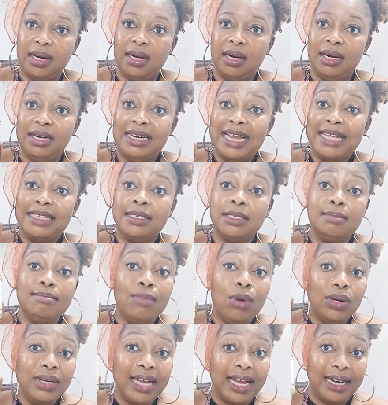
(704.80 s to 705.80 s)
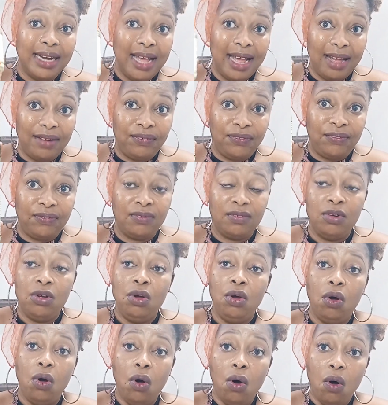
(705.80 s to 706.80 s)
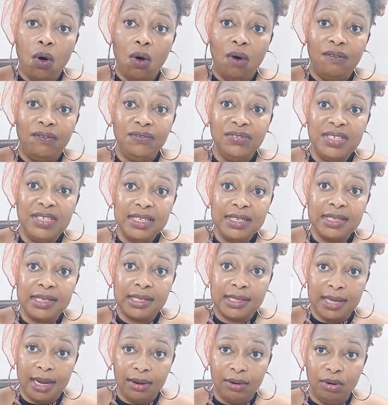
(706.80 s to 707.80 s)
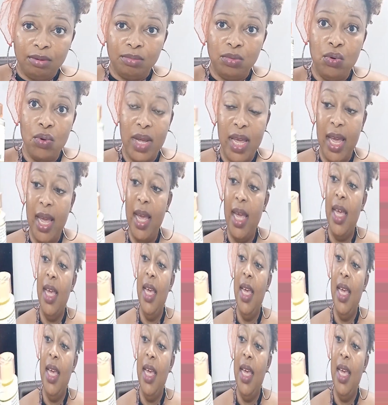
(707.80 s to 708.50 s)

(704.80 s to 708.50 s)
that is more than half of this serum. Okay,